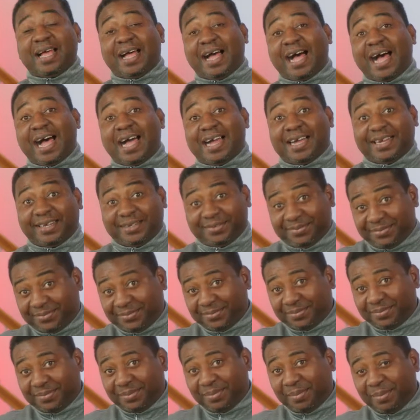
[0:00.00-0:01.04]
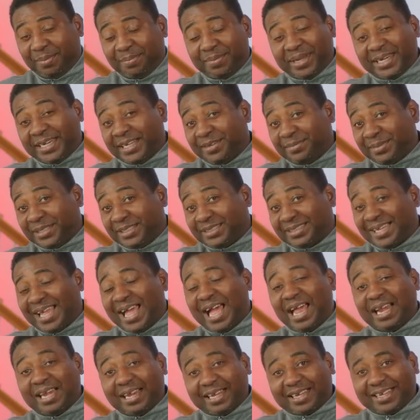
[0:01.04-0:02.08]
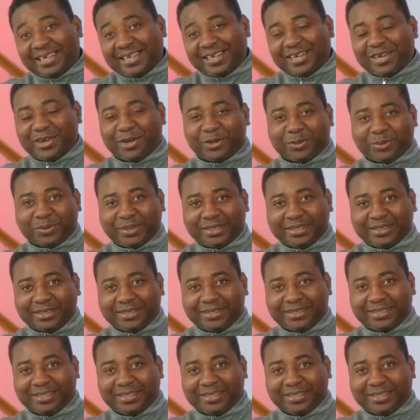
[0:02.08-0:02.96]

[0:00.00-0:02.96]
Hi, my name is Alec Godwin.